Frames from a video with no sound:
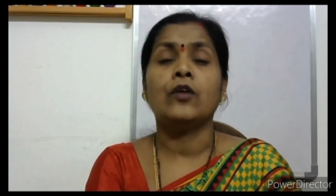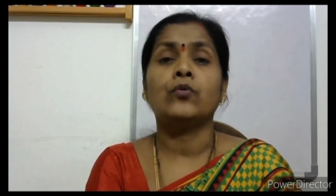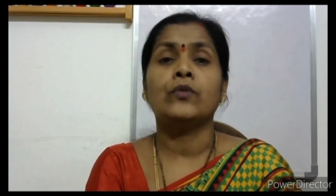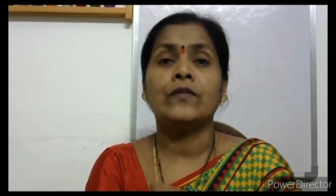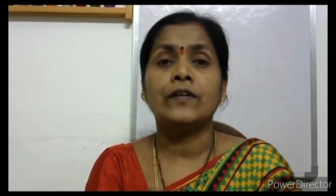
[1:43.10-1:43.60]
or
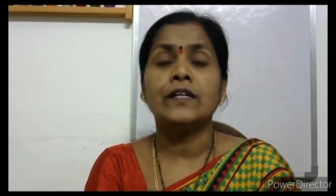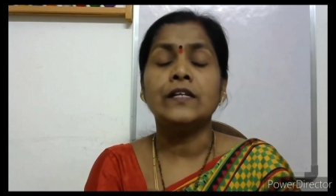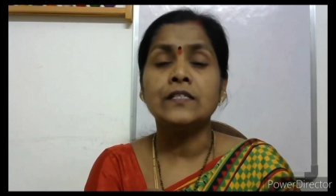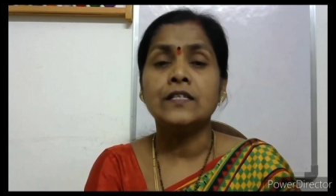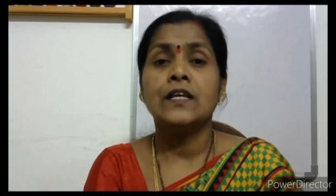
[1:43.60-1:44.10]
whoever
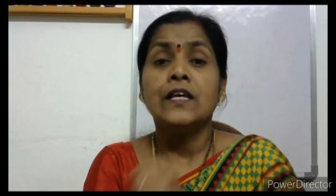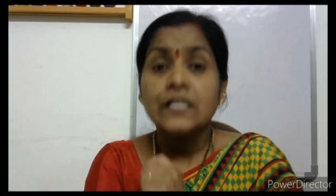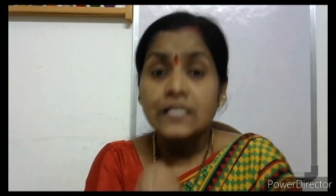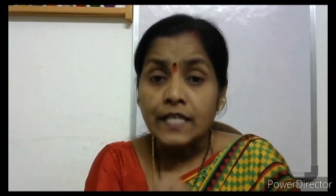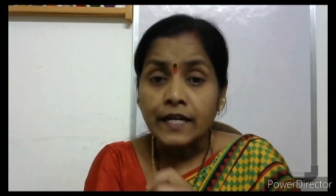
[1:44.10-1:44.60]
is
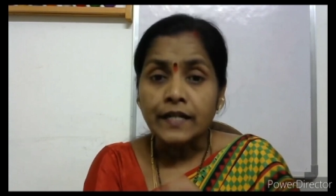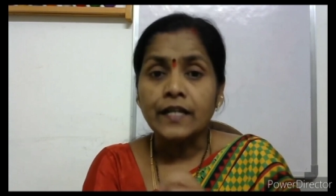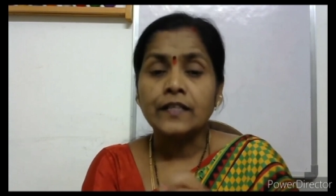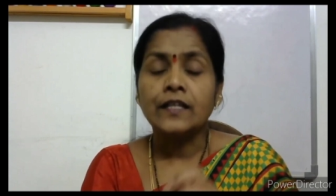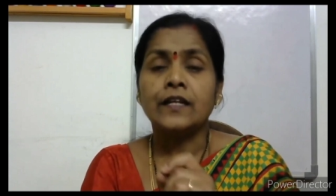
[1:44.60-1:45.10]

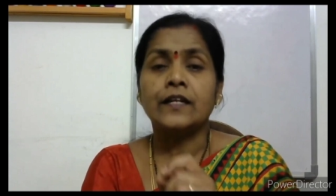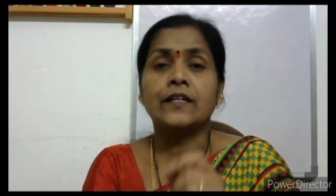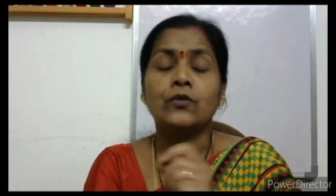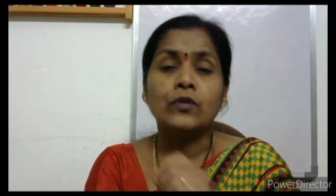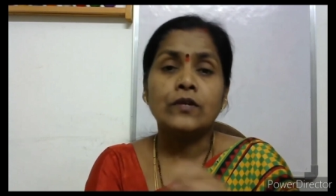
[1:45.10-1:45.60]
sending the
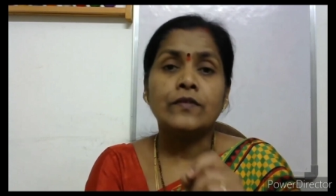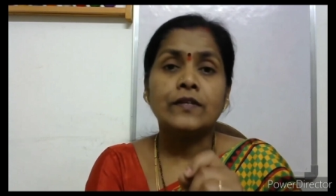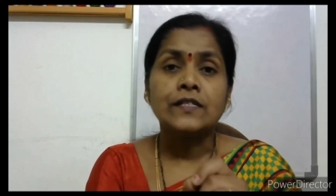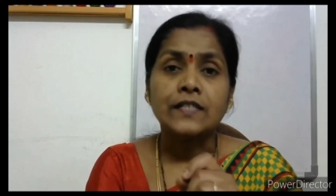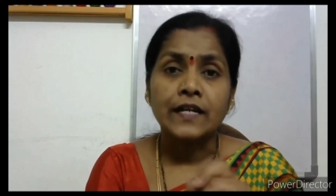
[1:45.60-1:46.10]
letter,
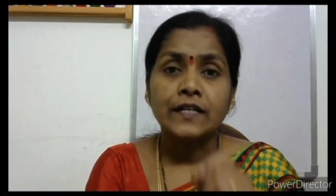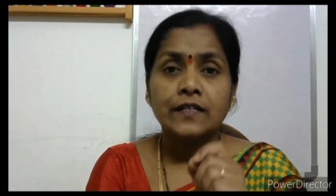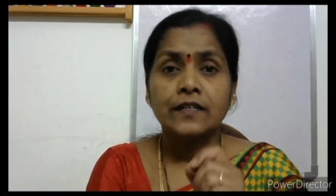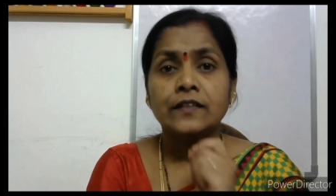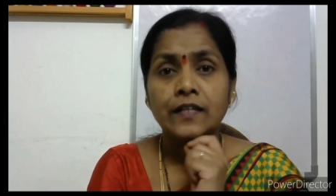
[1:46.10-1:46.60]
whoever is
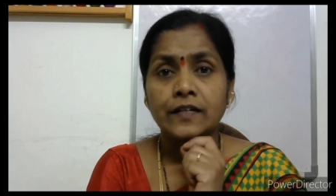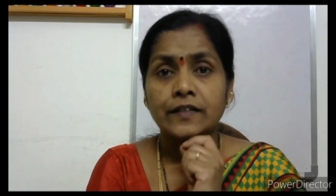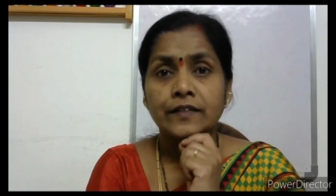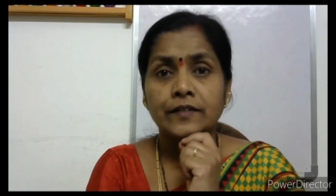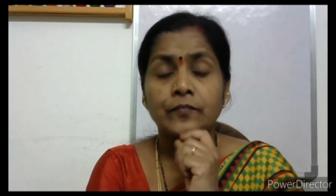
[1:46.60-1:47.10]
writing the
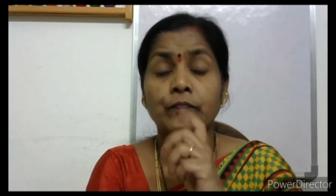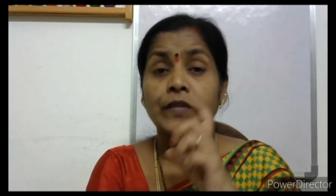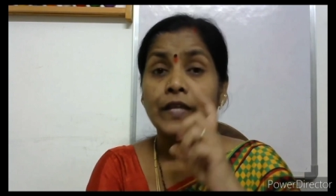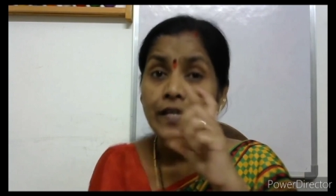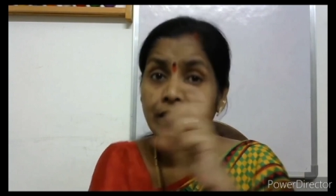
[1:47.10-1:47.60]
letter.
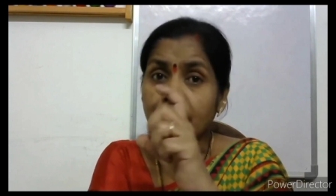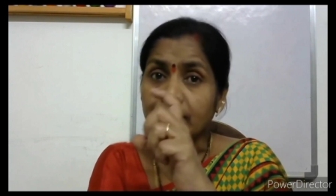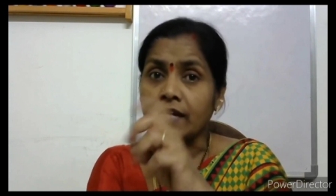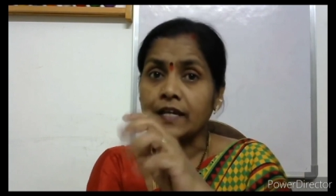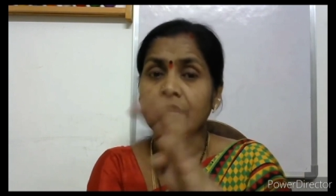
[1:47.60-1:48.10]
In
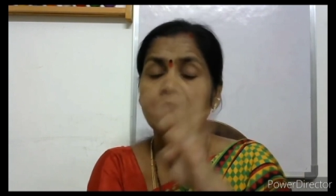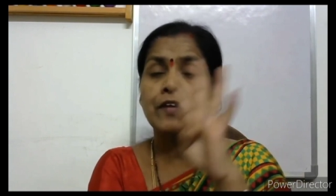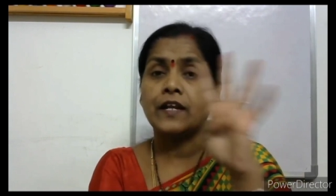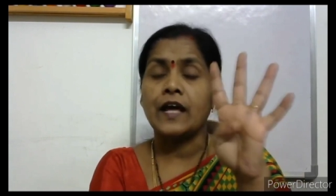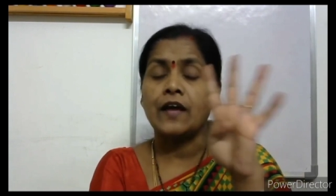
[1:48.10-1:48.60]
that again
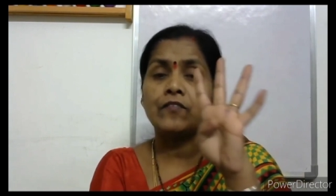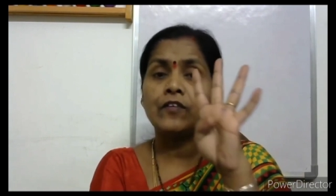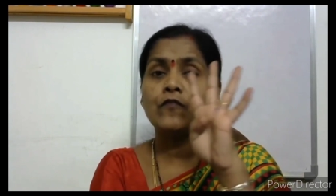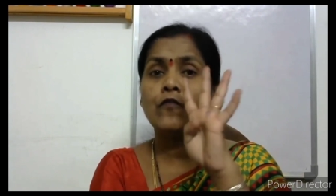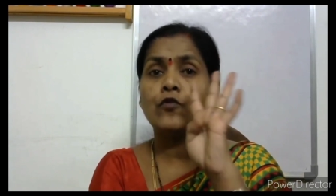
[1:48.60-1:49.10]
we are
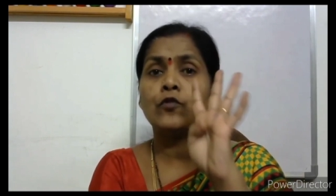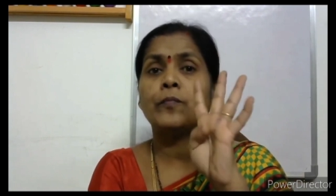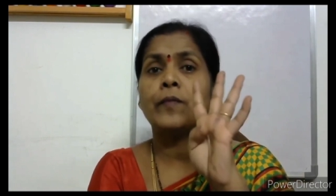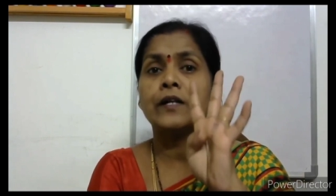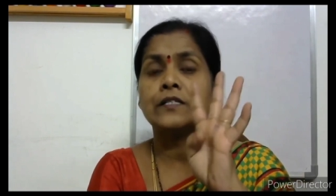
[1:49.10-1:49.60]
having
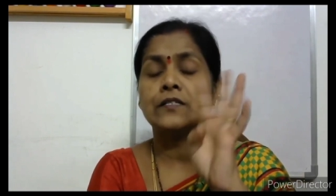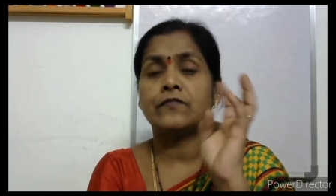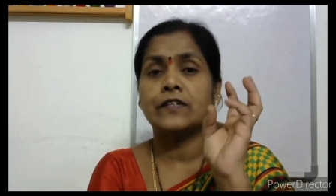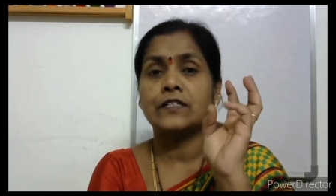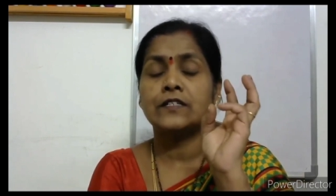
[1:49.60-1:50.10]
four
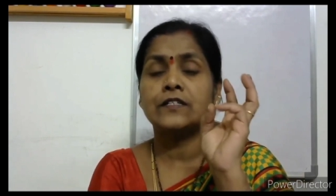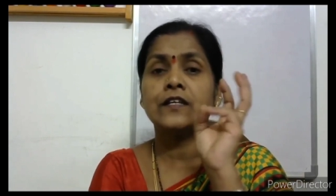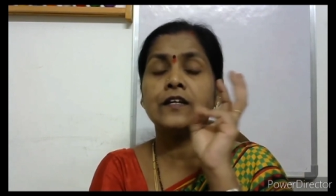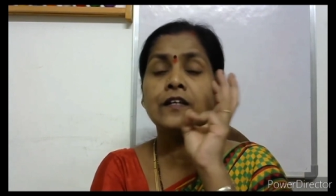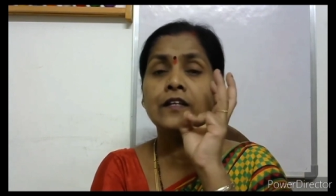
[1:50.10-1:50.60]
parts. First
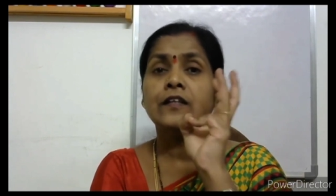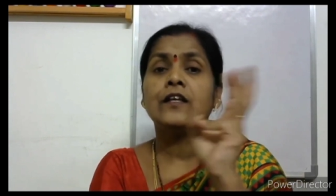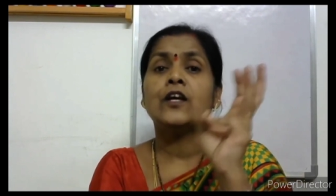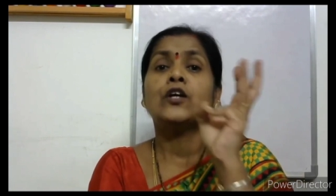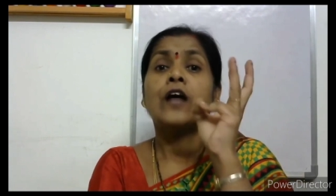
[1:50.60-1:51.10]
the
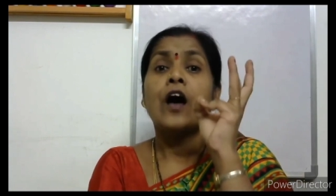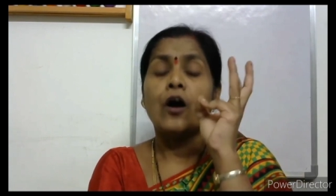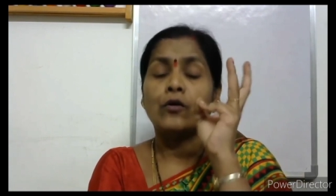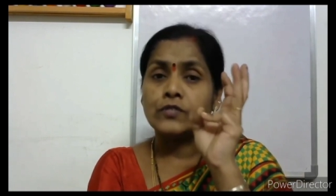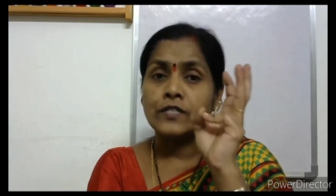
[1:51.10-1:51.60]

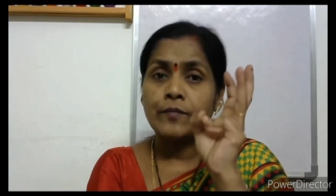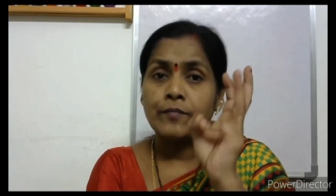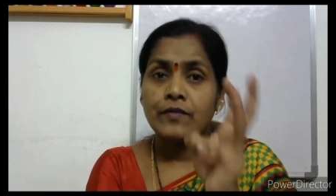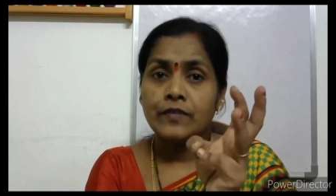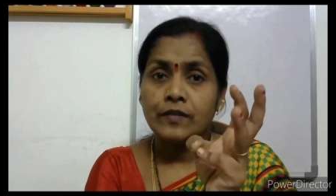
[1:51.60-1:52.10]
house
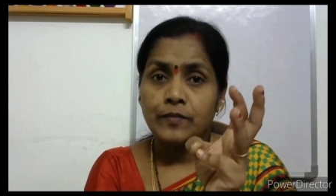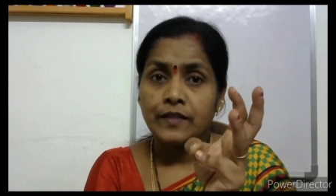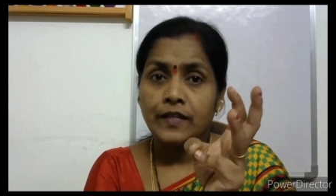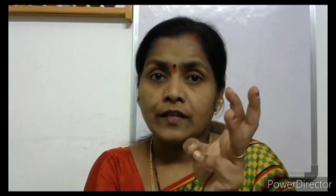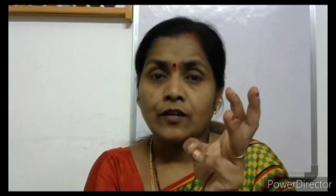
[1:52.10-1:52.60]
number will be
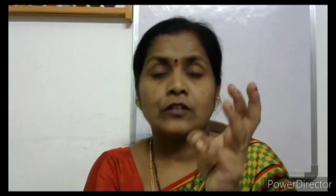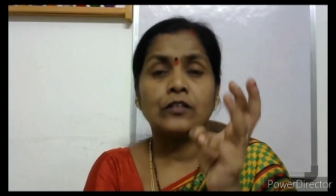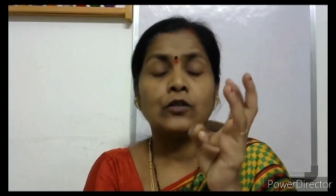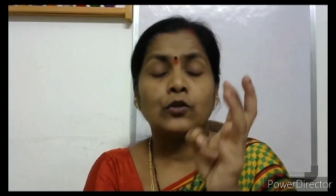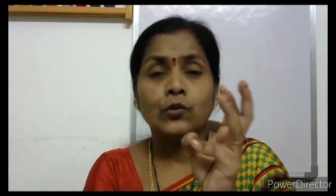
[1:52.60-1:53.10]
there
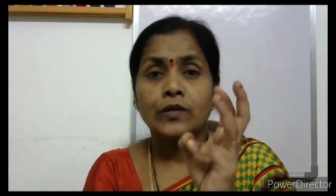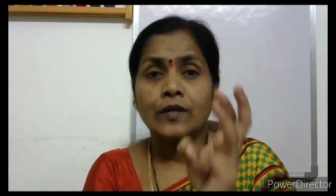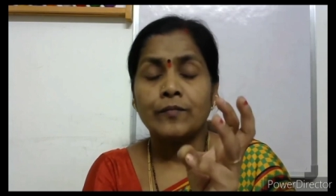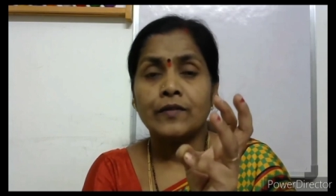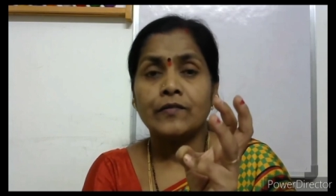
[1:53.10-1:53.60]
or the door
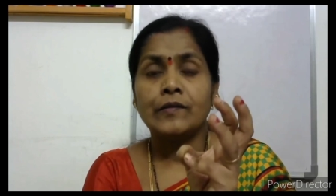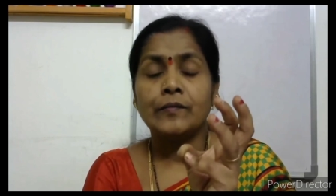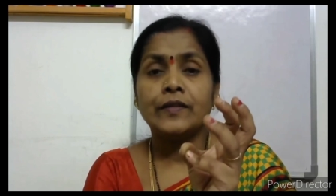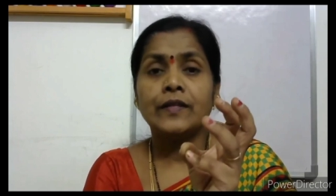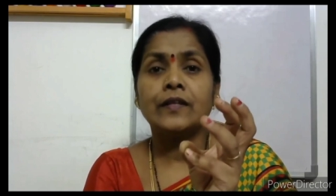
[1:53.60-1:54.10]
number will
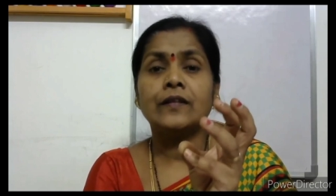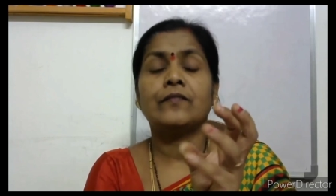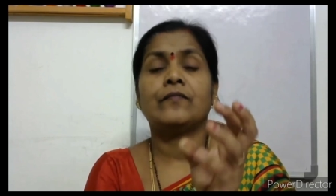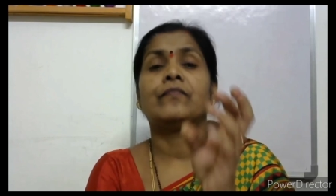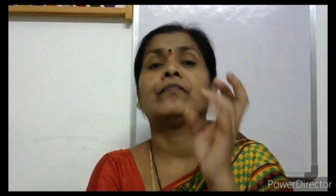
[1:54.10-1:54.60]
be there.